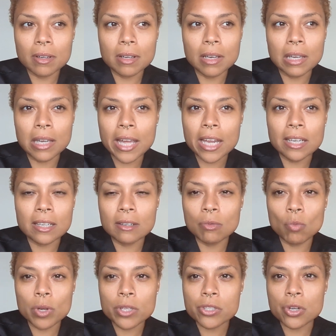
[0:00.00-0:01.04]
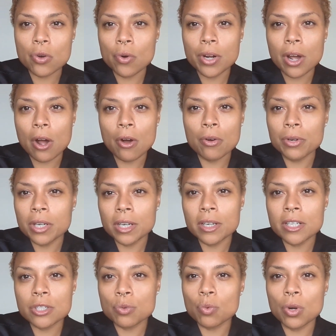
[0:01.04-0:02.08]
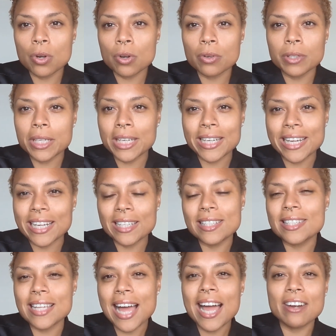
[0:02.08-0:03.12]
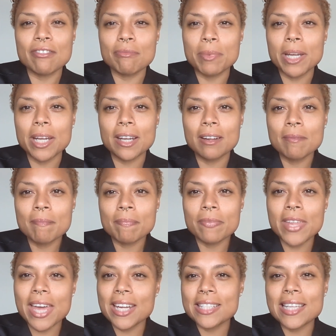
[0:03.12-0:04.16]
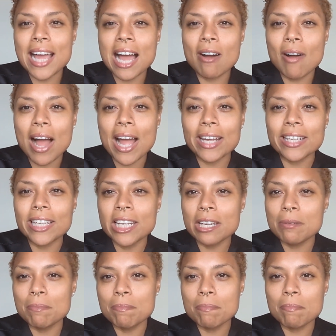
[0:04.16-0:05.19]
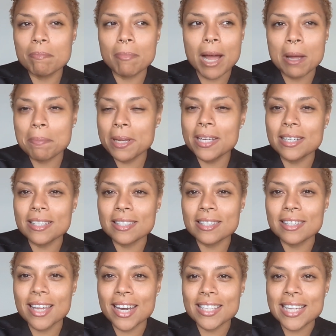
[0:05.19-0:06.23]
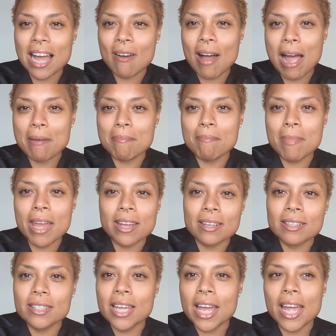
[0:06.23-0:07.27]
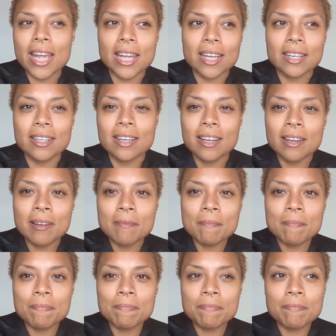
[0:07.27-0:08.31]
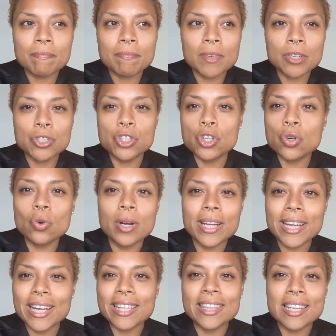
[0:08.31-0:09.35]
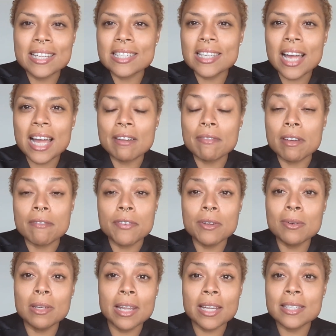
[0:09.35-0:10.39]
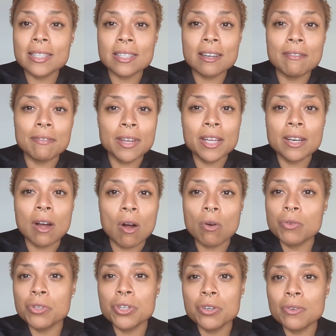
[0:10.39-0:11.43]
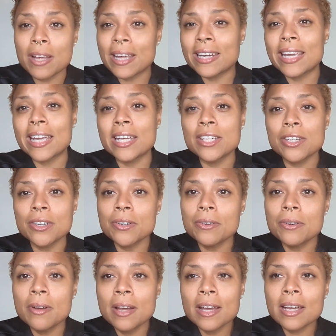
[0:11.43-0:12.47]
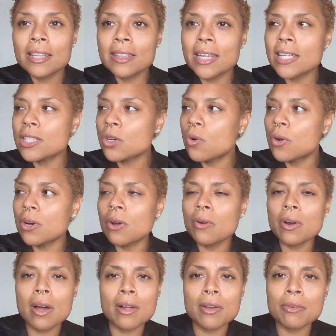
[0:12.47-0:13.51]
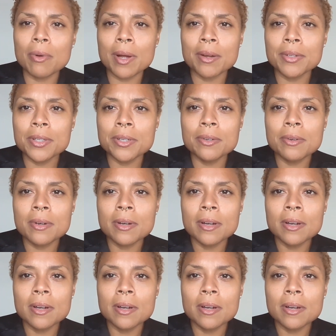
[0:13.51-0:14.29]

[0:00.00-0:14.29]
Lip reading: letting what's going on in this world get inside of me. That is how I keep my peace. That is how I maintain joy in this life. If you let stuff get on you and in you that is going on all around you,